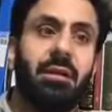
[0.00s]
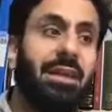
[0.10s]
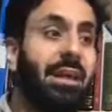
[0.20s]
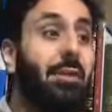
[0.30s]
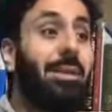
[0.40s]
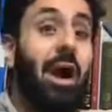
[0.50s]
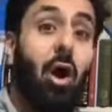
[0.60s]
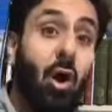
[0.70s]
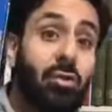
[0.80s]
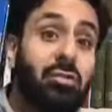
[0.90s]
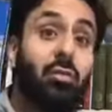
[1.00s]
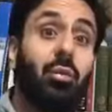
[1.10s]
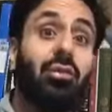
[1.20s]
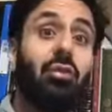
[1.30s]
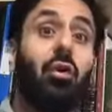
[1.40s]
It could be at odds
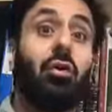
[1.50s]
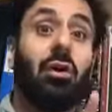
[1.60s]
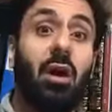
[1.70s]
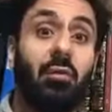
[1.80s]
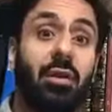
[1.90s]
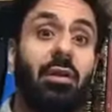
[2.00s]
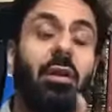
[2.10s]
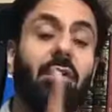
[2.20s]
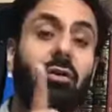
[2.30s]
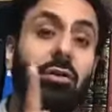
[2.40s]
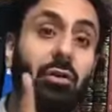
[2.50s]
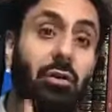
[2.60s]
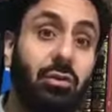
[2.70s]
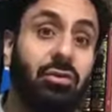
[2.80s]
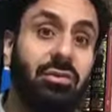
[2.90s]
with your current
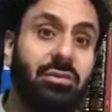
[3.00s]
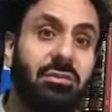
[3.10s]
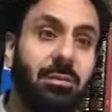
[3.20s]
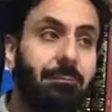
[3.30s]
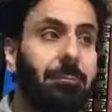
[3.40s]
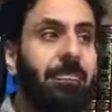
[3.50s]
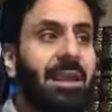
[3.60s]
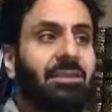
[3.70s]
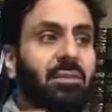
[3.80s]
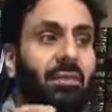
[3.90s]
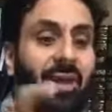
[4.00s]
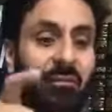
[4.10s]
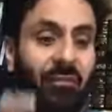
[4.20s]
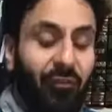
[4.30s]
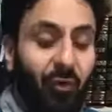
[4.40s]
conclusions. So
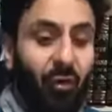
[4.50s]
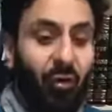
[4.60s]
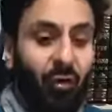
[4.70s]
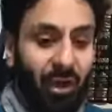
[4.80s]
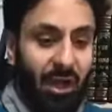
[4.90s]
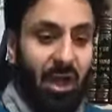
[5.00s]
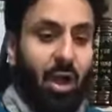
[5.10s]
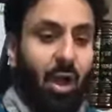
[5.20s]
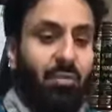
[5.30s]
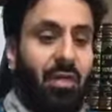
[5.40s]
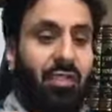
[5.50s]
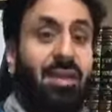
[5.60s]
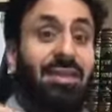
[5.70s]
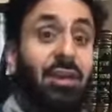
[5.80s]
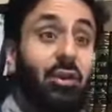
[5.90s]
therefore, the
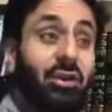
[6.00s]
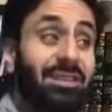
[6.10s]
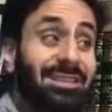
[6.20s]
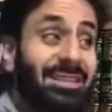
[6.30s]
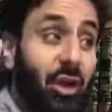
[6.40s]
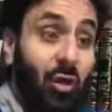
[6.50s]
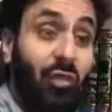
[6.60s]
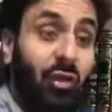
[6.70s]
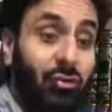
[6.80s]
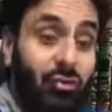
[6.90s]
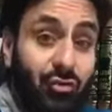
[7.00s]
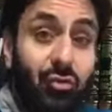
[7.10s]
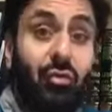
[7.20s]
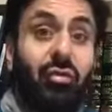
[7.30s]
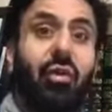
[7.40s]
thing that you consider the
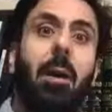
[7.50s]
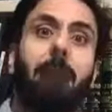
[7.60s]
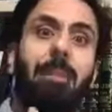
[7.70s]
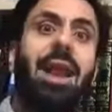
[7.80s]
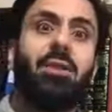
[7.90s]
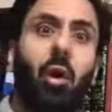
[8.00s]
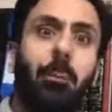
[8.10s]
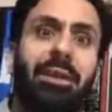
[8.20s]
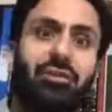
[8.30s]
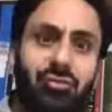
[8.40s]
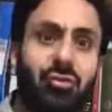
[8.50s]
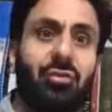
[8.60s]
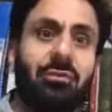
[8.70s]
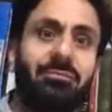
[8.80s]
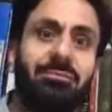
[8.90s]
truth may not be true,
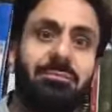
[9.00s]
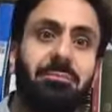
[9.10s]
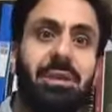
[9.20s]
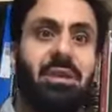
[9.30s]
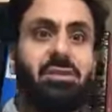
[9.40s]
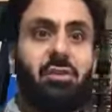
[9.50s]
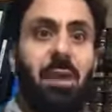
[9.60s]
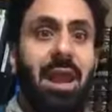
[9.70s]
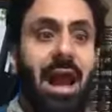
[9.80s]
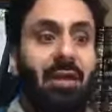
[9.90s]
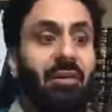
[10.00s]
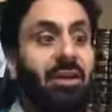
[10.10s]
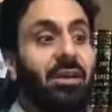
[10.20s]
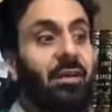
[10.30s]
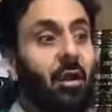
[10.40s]
because you may have
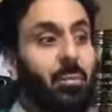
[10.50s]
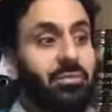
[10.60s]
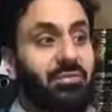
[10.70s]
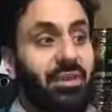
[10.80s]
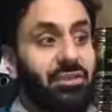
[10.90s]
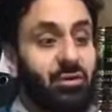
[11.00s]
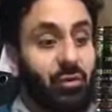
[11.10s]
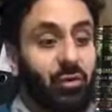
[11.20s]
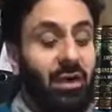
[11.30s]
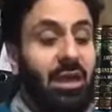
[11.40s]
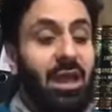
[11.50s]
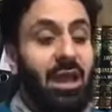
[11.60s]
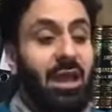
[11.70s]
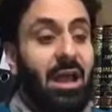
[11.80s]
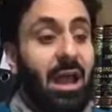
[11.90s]
another observation or
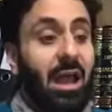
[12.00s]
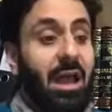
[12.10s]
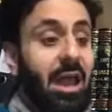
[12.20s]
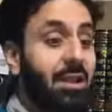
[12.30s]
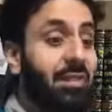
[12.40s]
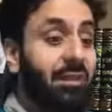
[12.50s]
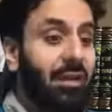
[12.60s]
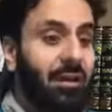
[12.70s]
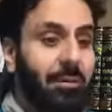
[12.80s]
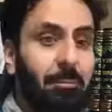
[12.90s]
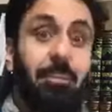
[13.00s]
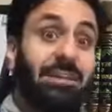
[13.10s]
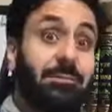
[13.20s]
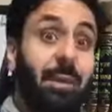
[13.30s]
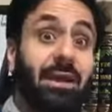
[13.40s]
another
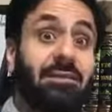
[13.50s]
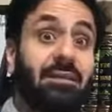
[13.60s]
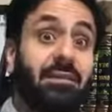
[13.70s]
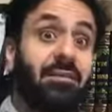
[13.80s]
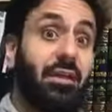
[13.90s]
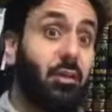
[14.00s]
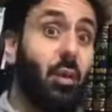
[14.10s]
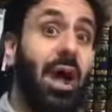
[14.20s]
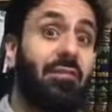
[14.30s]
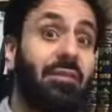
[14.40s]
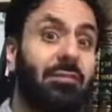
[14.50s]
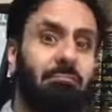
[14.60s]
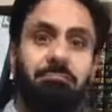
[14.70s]
perspective that you haven't